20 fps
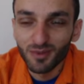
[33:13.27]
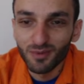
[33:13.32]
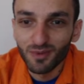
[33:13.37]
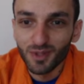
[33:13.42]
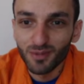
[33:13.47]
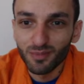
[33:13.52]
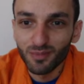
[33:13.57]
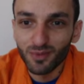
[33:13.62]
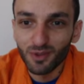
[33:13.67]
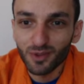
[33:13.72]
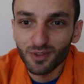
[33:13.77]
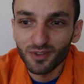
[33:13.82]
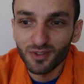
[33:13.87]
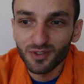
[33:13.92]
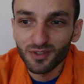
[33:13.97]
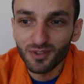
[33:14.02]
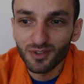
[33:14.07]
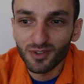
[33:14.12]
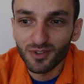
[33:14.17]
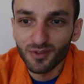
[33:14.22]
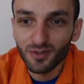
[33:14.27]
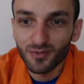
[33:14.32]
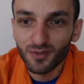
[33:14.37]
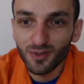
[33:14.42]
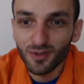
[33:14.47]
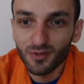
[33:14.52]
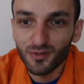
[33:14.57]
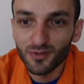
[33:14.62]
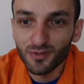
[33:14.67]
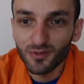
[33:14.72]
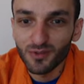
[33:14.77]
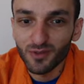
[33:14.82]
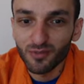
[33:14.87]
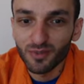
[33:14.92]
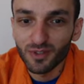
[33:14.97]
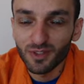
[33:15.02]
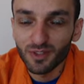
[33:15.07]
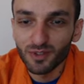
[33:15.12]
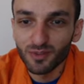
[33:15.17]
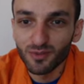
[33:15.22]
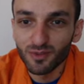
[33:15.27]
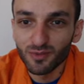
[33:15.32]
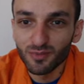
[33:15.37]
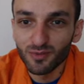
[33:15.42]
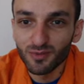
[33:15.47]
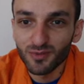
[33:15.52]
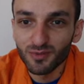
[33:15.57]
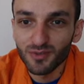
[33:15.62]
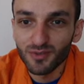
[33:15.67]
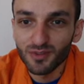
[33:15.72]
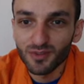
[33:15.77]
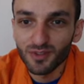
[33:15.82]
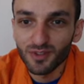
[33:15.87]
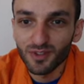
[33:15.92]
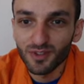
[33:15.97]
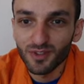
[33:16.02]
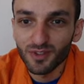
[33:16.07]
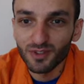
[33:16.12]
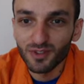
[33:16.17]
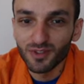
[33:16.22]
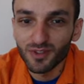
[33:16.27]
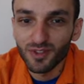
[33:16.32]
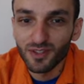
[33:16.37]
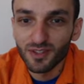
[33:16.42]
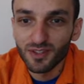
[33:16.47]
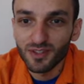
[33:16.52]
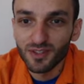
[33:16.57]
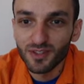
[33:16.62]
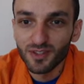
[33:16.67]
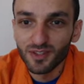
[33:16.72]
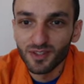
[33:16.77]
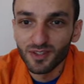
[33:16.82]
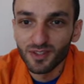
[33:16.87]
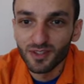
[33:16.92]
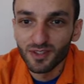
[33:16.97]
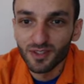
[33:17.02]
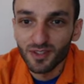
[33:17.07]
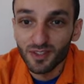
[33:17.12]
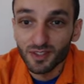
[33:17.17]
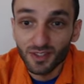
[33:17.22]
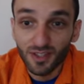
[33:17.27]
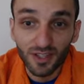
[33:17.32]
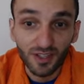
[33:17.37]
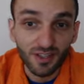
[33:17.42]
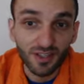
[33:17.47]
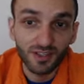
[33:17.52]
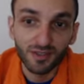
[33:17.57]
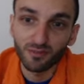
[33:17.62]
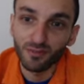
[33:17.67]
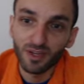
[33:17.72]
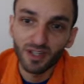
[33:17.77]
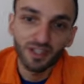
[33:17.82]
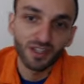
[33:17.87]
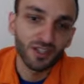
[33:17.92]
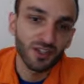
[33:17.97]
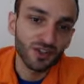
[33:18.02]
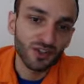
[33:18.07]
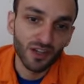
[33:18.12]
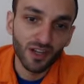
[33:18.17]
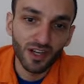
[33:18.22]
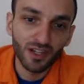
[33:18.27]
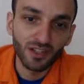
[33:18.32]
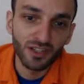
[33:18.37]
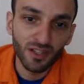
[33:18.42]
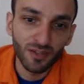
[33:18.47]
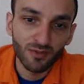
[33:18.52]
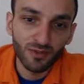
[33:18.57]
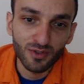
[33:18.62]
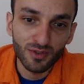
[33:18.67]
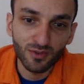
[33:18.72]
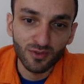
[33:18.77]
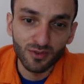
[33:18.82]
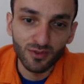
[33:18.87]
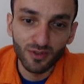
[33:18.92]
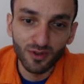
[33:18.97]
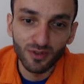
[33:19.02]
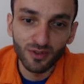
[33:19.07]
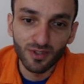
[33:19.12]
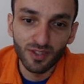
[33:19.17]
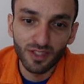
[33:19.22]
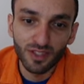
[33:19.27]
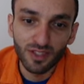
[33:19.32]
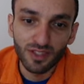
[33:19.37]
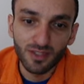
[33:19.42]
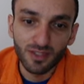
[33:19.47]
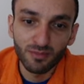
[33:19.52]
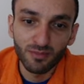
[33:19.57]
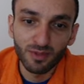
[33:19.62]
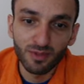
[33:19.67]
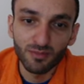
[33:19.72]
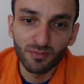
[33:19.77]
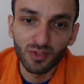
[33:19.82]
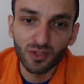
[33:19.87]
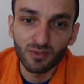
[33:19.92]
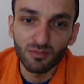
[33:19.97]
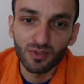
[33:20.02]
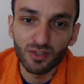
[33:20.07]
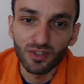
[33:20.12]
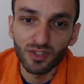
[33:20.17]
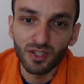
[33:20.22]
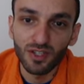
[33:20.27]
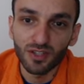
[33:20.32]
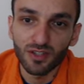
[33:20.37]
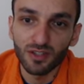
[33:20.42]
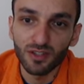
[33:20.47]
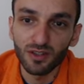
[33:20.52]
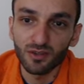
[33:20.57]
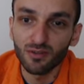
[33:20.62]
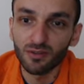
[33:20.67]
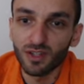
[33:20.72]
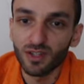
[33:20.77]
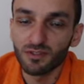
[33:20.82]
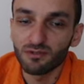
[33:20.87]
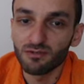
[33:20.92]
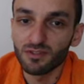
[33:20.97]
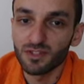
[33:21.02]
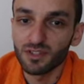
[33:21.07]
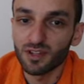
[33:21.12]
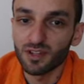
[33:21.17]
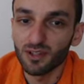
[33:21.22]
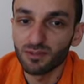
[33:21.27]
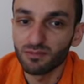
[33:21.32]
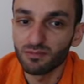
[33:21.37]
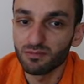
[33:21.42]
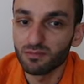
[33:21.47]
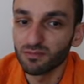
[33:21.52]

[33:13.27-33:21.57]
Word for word: we both uh, found so many good moves and this. Yes, my initial idea was to go this, but bishop g6 and you can resign.